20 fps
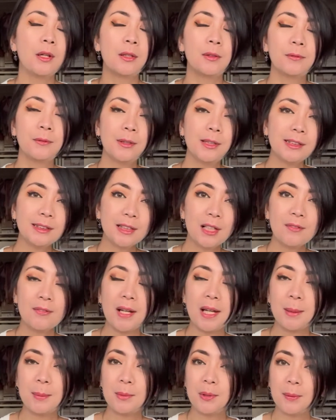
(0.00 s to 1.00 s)
first off,
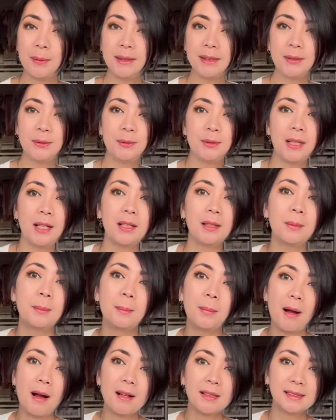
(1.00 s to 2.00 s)
I'm going to do the
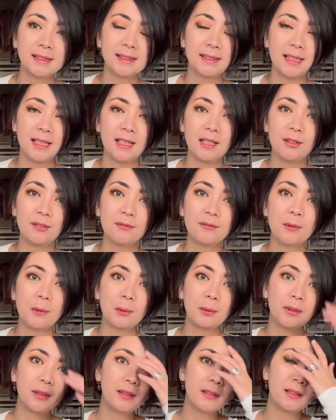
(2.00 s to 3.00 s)
unboxing
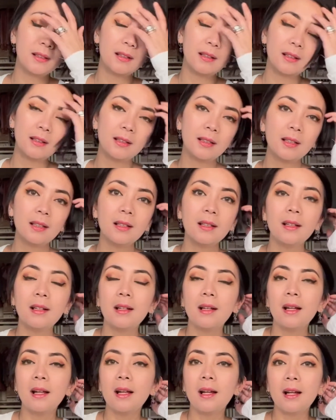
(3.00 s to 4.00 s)
for the
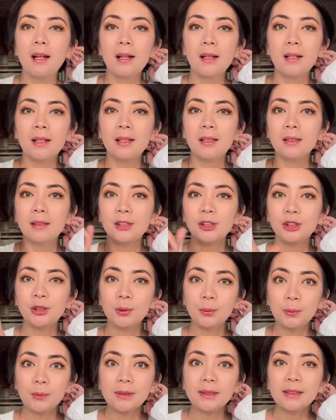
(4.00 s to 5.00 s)

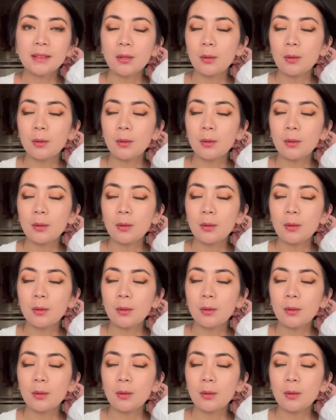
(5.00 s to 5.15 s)
shoes.